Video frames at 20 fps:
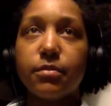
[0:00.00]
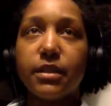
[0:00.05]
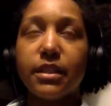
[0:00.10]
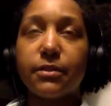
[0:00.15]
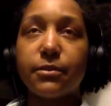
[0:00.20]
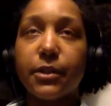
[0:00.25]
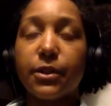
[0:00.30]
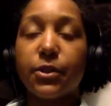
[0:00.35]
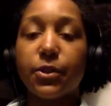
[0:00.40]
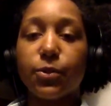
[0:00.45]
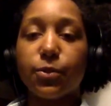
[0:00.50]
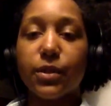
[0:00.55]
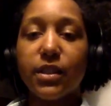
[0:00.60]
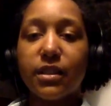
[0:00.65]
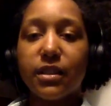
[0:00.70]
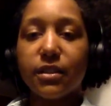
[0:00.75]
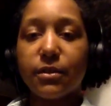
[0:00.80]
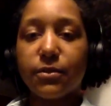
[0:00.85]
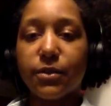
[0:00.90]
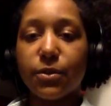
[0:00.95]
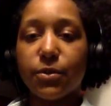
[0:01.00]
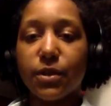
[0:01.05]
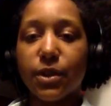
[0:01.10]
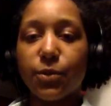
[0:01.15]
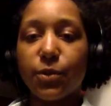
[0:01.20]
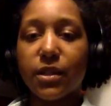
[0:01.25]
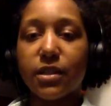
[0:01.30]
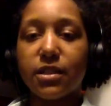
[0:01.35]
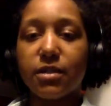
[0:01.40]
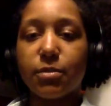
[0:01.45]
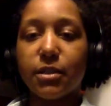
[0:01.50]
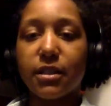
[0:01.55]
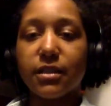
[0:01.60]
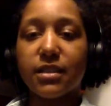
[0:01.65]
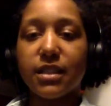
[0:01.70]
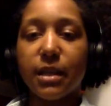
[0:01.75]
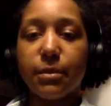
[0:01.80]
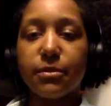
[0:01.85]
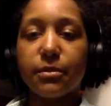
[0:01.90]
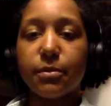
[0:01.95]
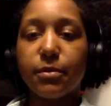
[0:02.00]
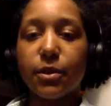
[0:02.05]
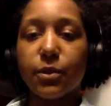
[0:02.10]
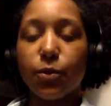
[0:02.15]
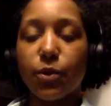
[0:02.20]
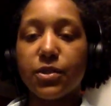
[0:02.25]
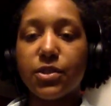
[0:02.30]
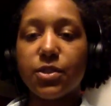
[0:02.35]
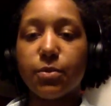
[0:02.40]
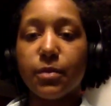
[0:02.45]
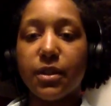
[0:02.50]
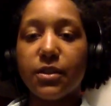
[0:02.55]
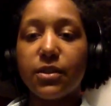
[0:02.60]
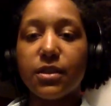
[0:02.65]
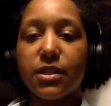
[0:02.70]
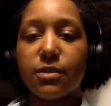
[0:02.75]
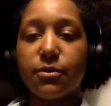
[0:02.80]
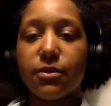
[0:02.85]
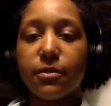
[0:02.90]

every other week if you really wanted to be on top of it, but once a month is